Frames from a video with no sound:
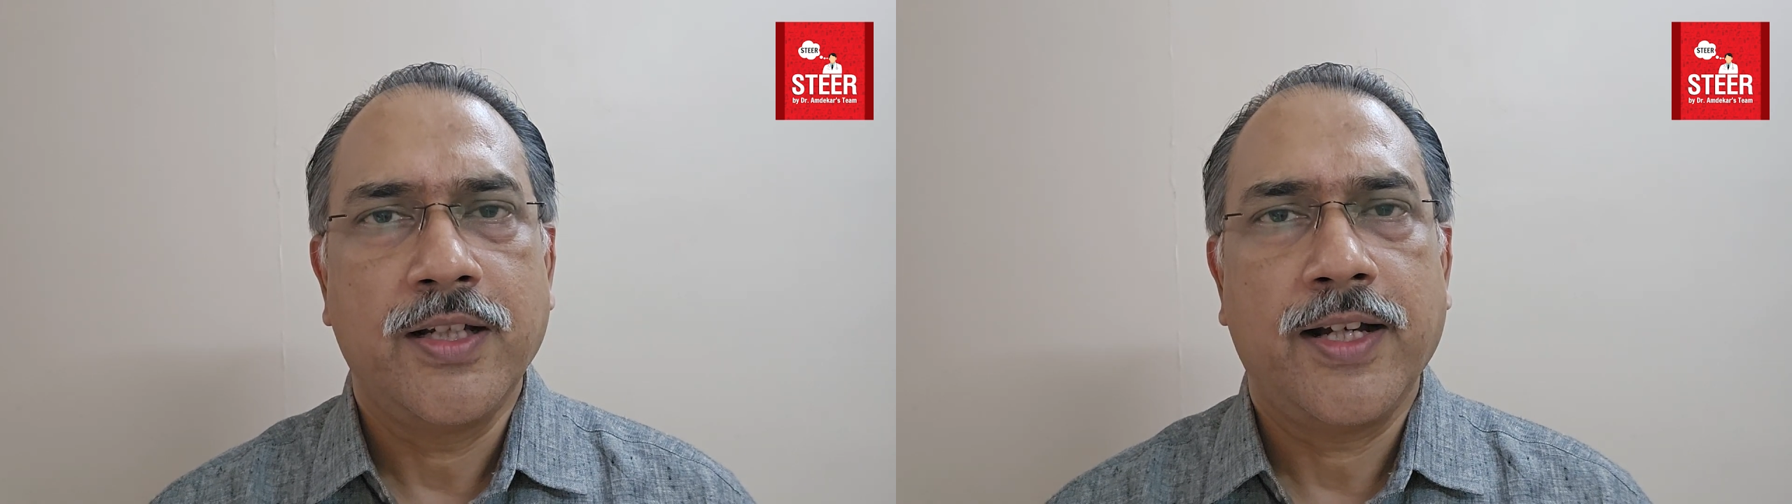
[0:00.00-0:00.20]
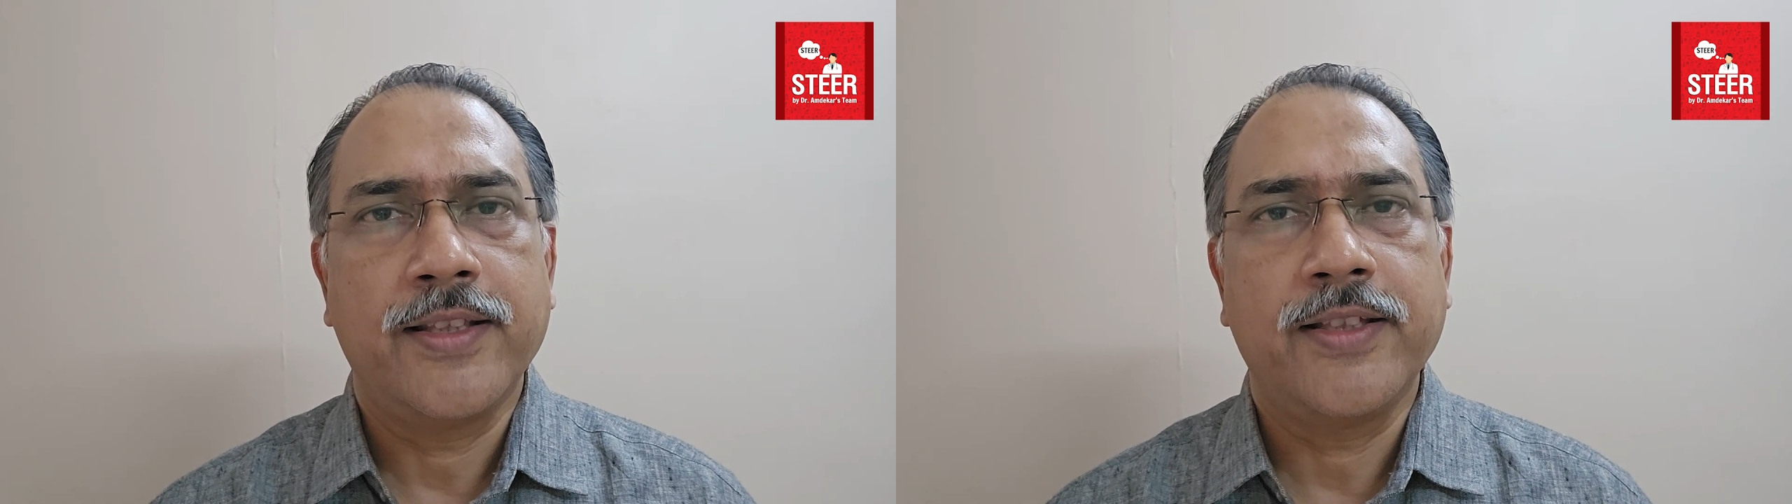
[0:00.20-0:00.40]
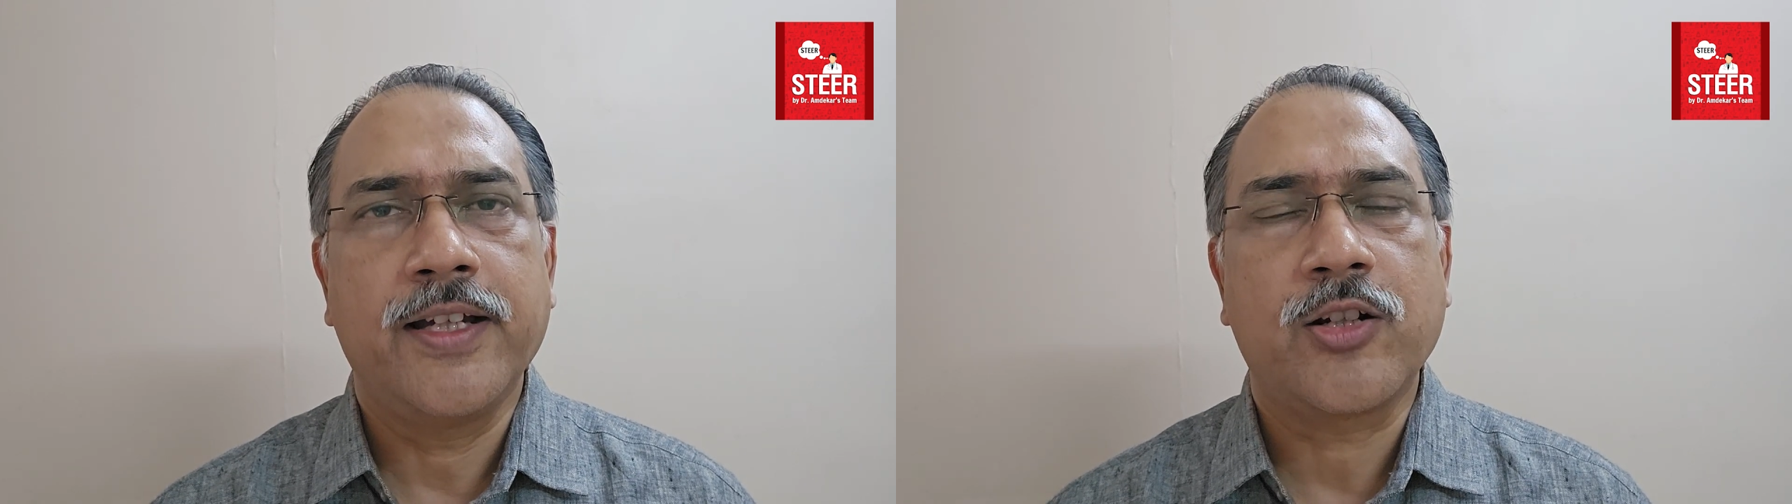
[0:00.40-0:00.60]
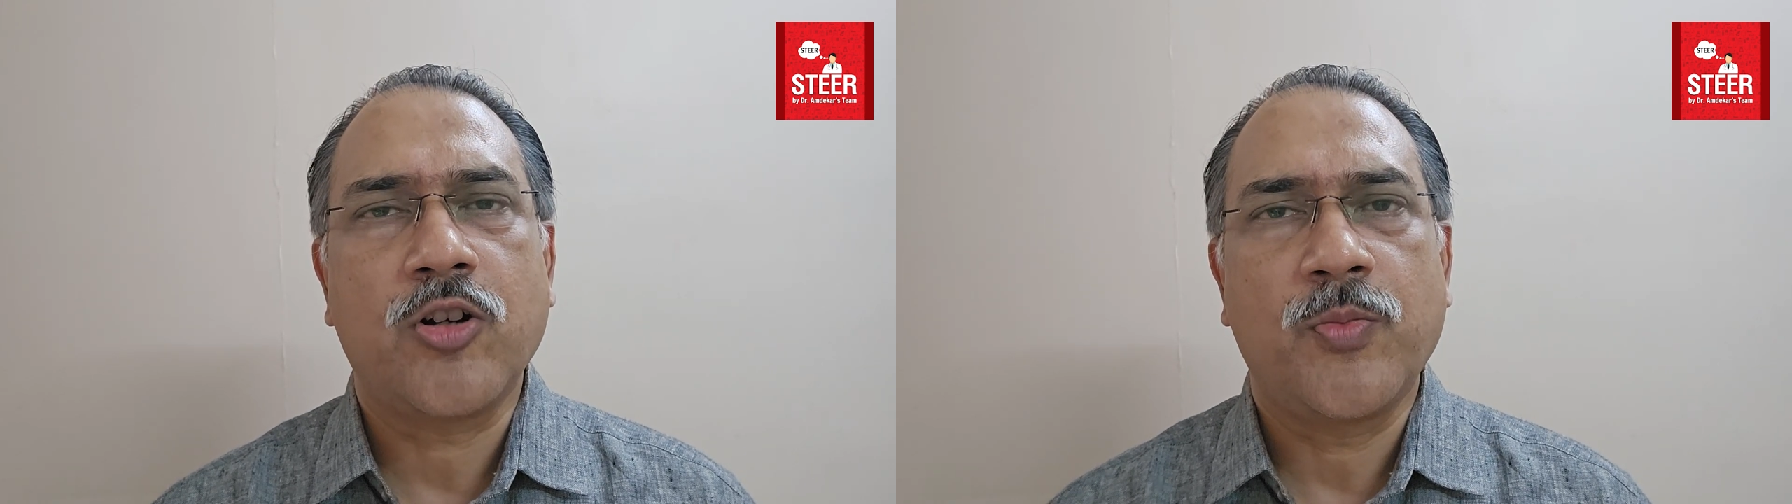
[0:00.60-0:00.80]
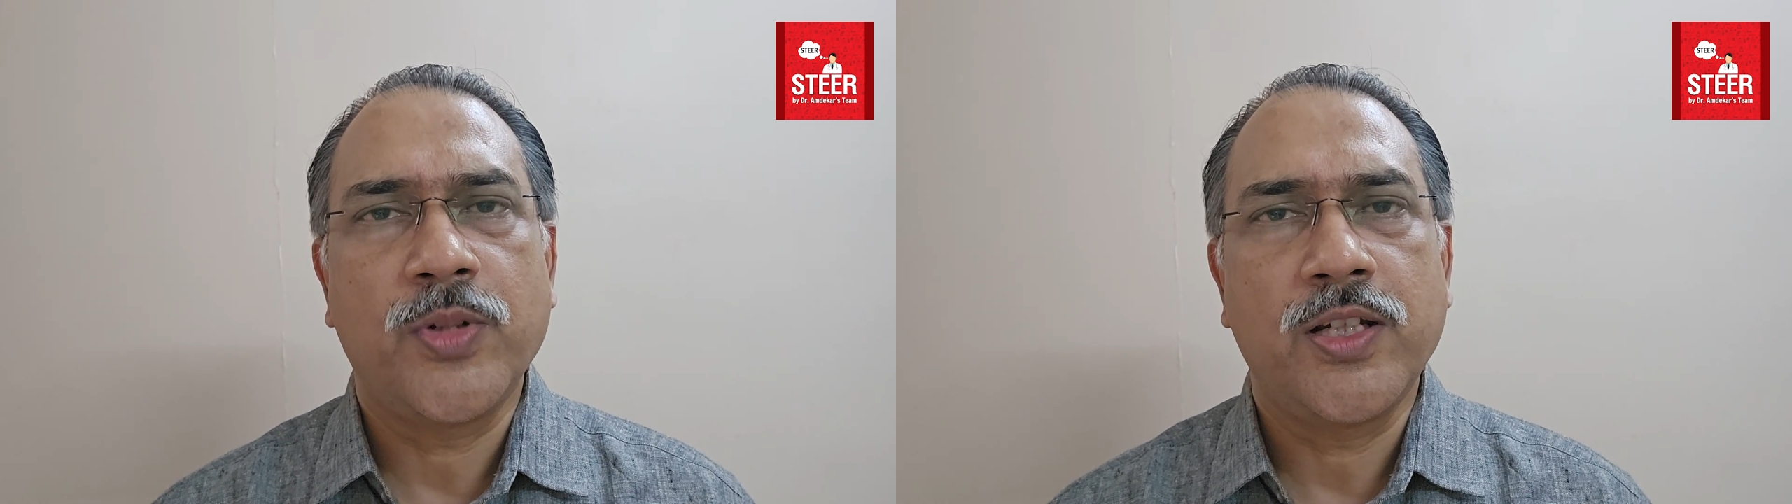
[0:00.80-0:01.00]
And they are
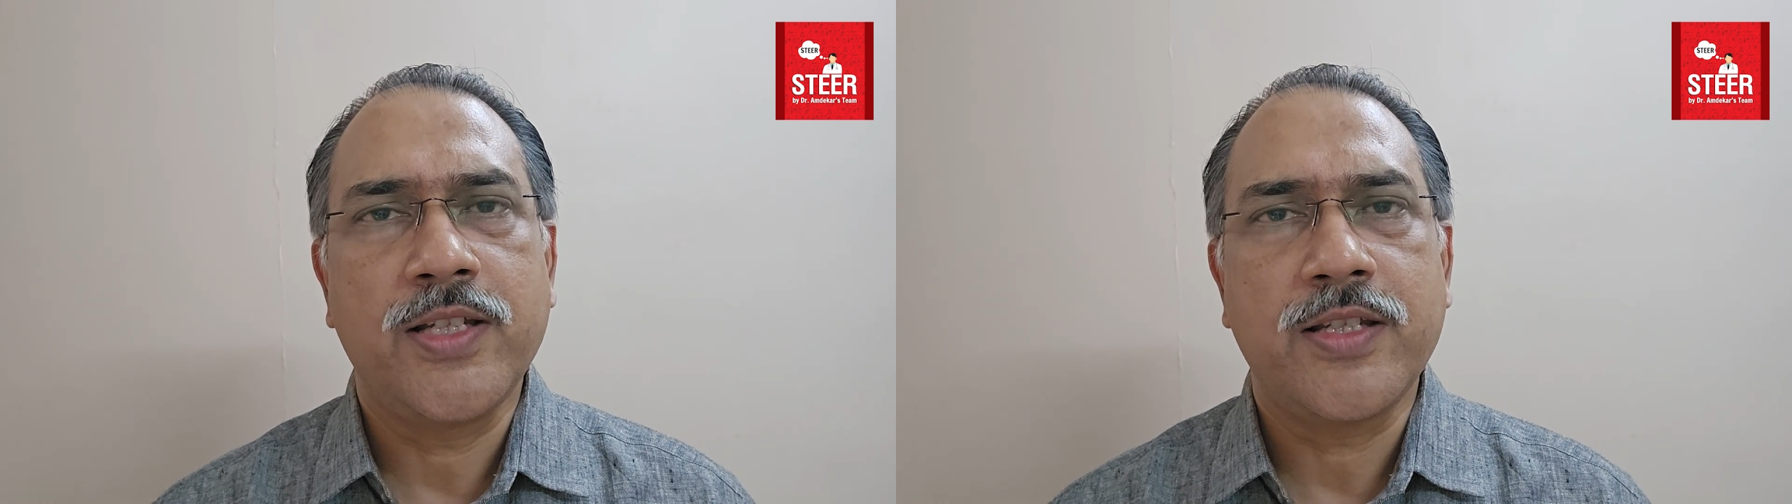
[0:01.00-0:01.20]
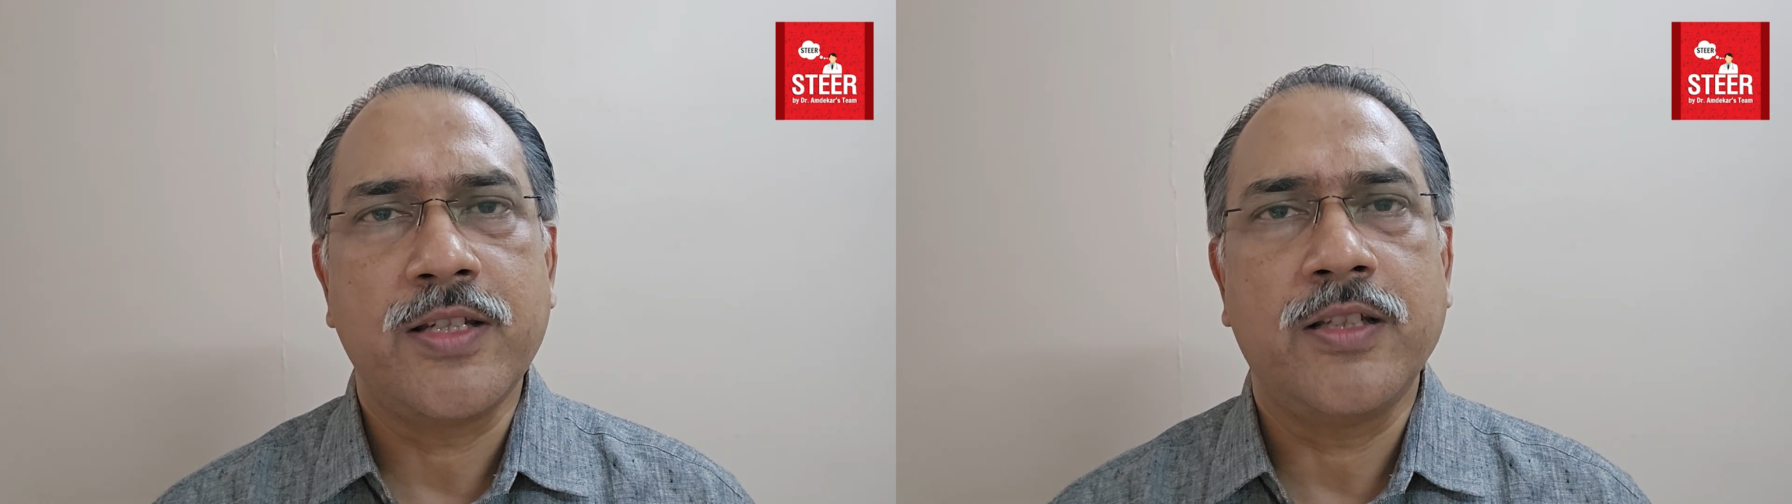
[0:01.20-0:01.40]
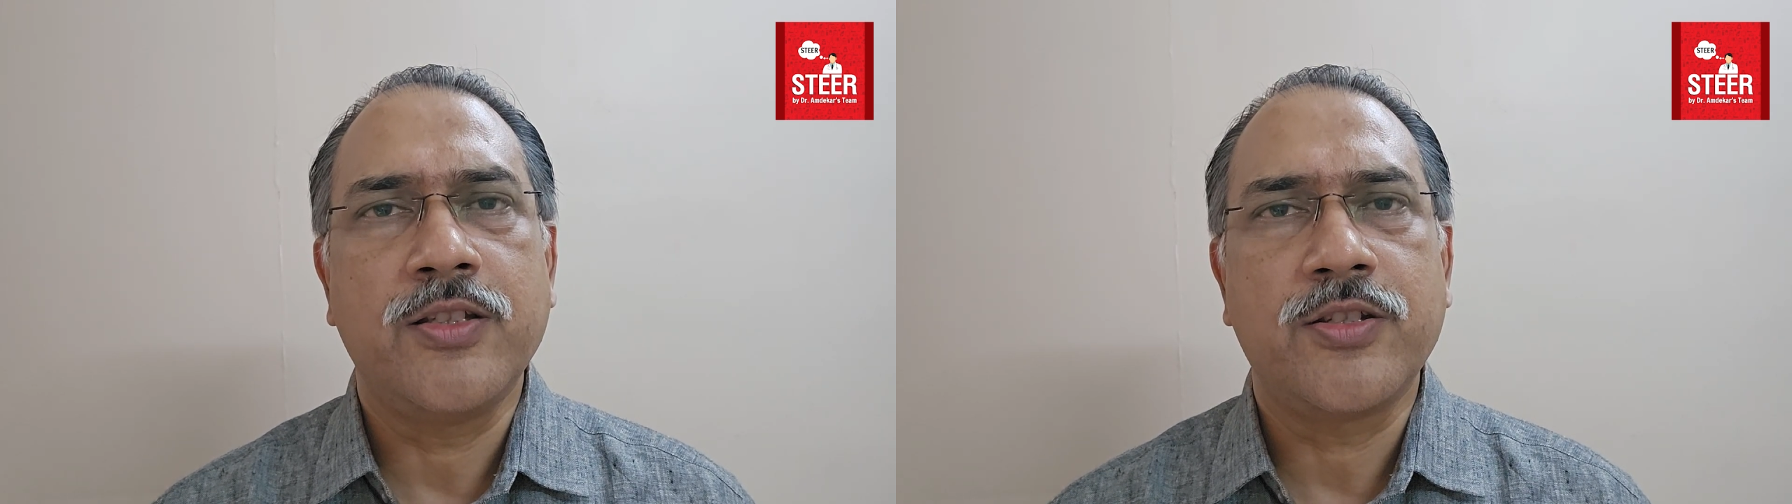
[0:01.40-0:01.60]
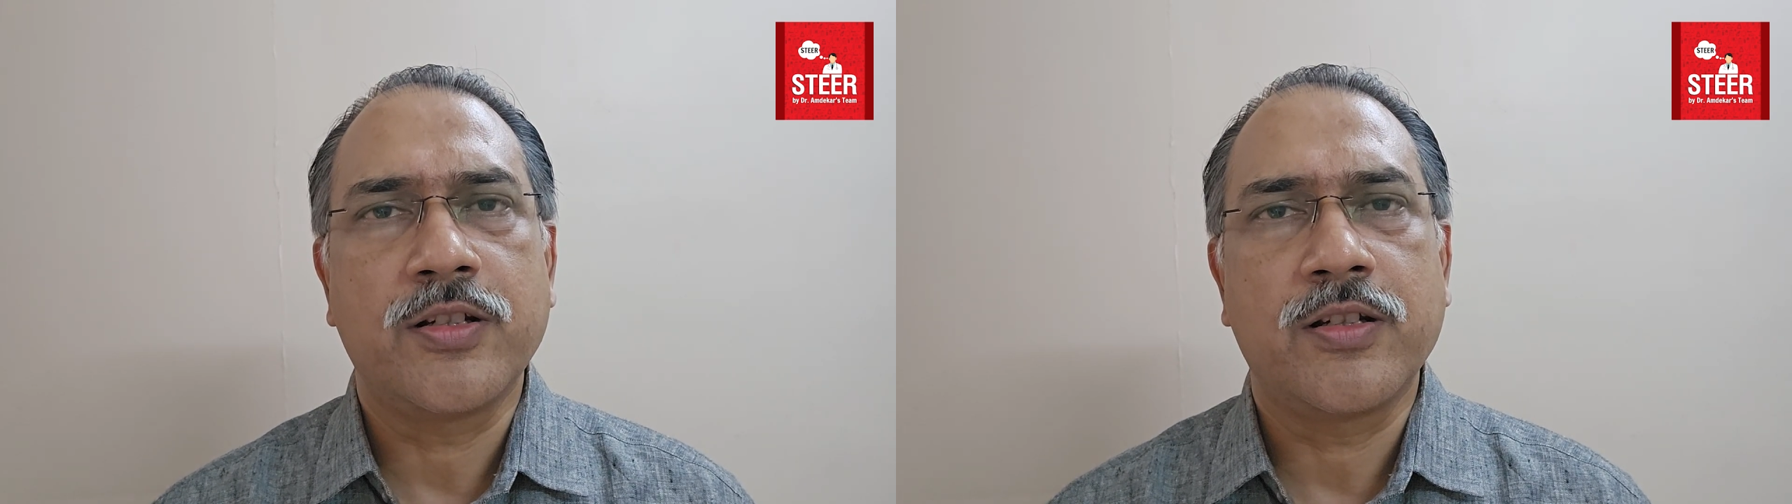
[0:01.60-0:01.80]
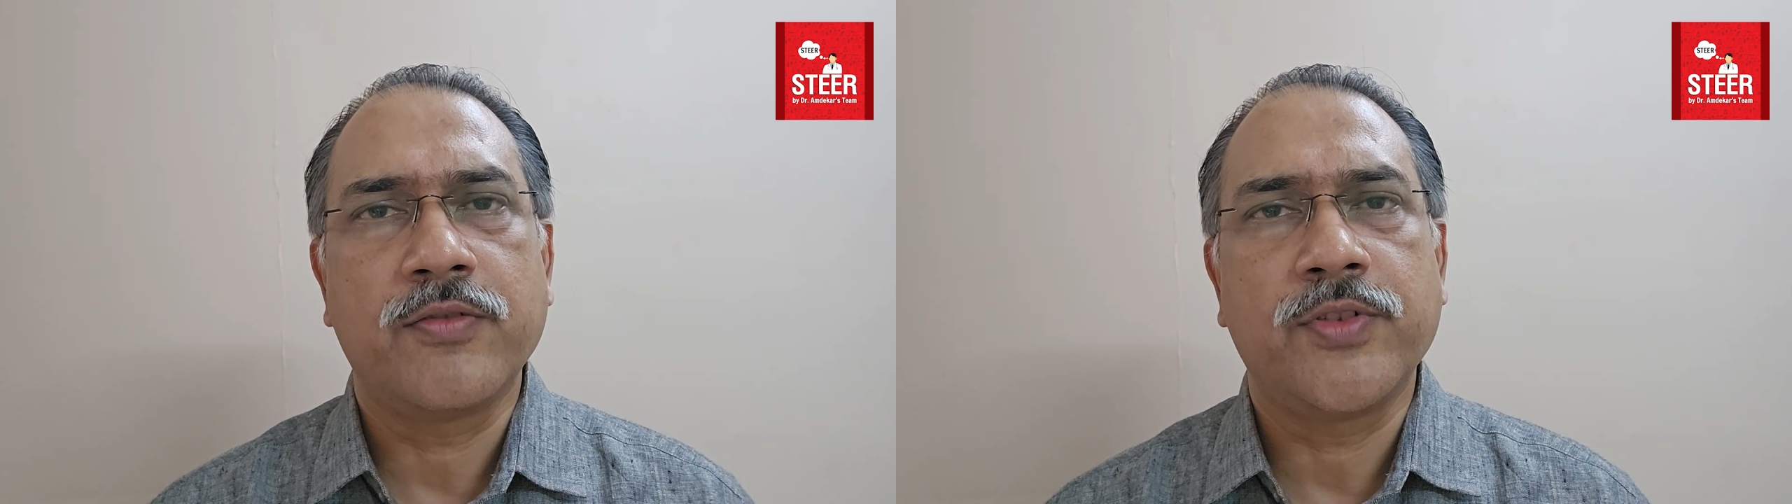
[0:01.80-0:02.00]
commonly seen in
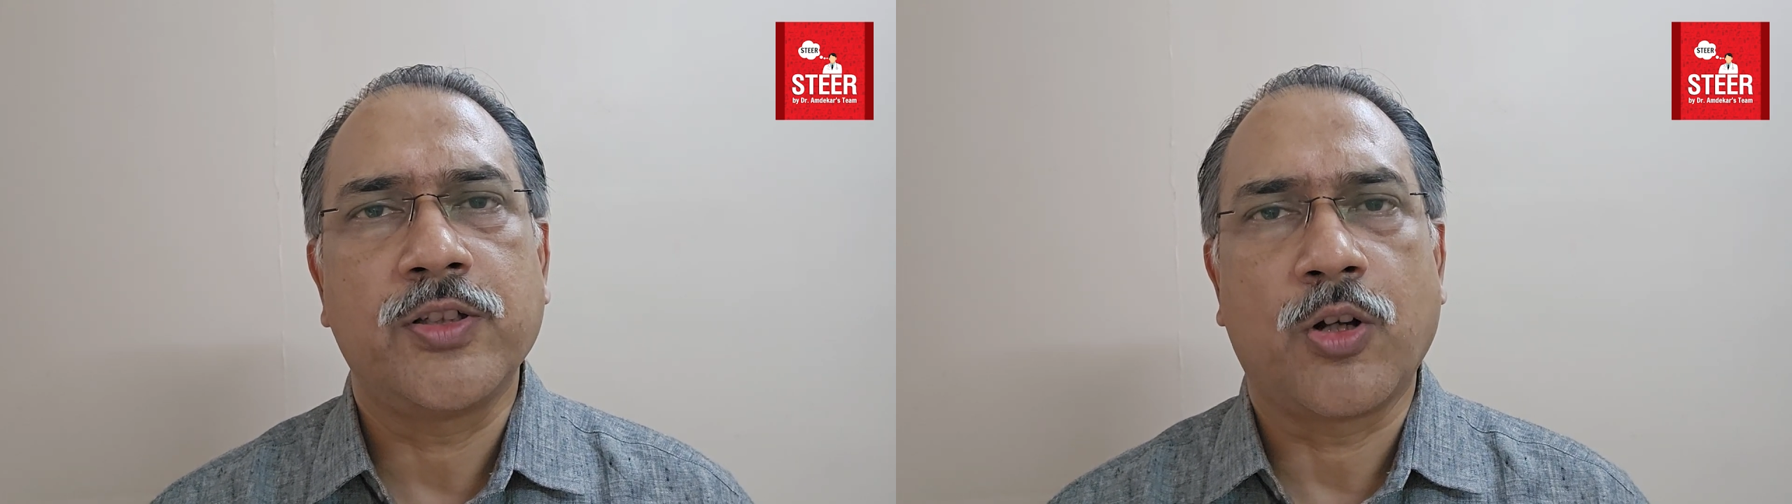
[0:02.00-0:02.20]
children with